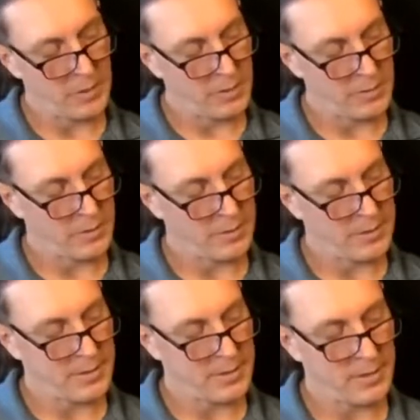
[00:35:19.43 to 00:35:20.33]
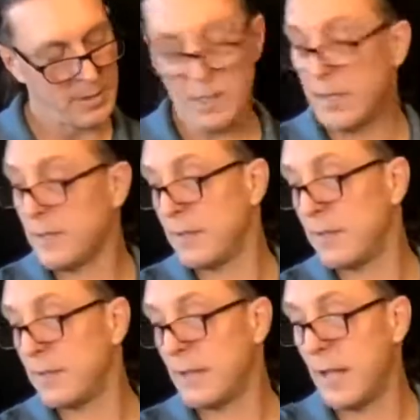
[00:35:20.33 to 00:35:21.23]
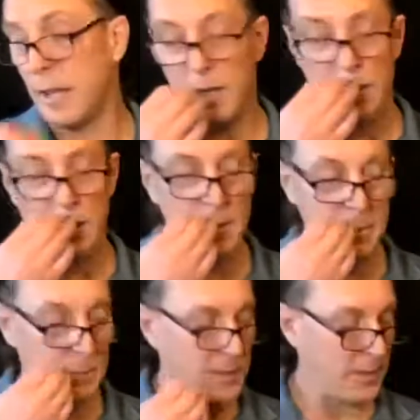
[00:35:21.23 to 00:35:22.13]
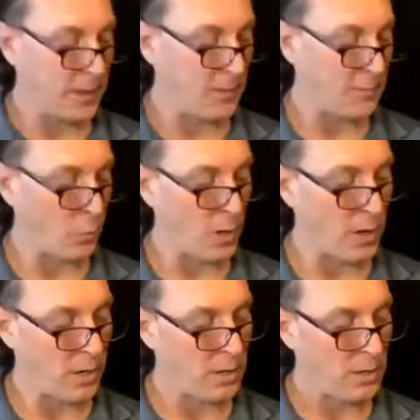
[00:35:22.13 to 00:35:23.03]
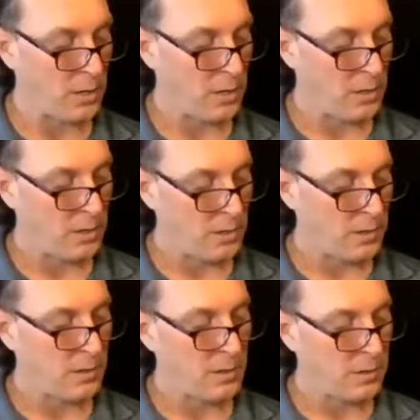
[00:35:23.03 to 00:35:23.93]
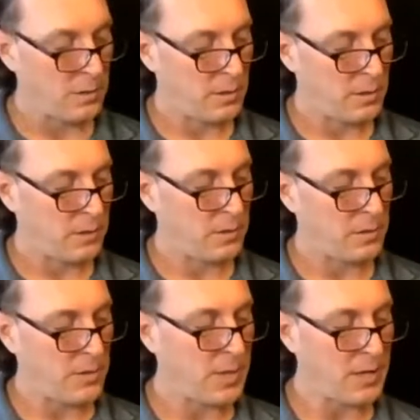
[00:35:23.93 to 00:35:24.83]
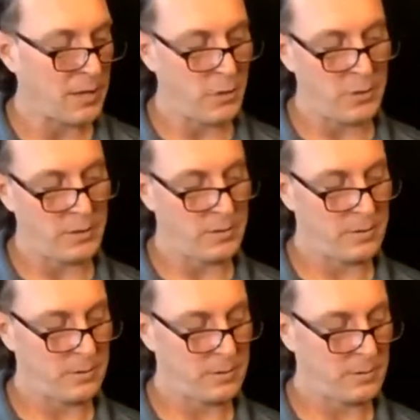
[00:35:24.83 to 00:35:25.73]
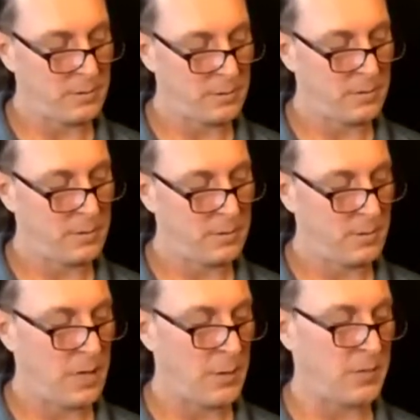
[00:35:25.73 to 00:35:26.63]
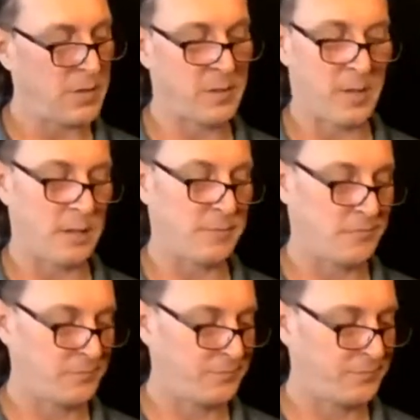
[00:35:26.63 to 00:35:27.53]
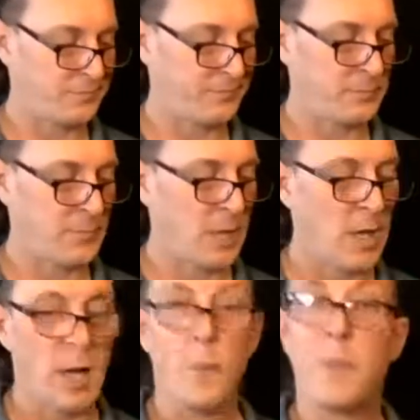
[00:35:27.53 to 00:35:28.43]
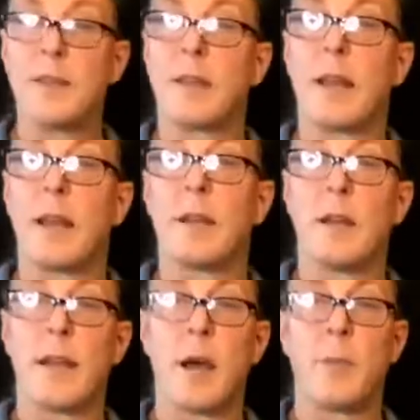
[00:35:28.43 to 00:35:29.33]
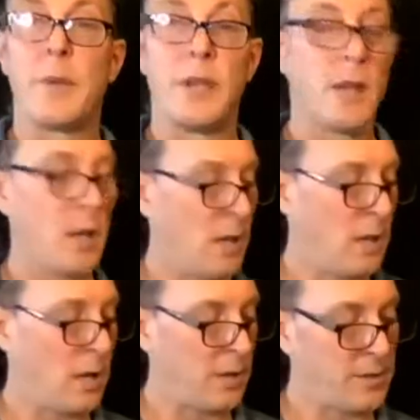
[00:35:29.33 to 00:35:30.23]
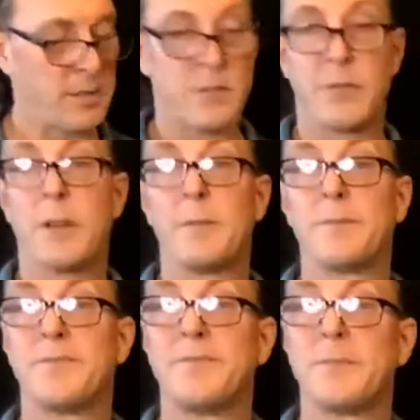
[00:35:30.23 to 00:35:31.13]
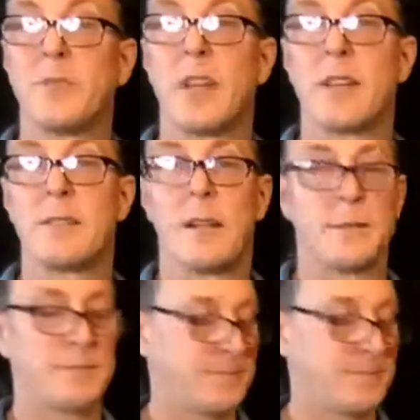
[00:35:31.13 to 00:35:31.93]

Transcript: So this is, it doesn't say on the PDF where. So I'm not going. I'm just kind of basically land on the downbeat on the 6th fret. That slide.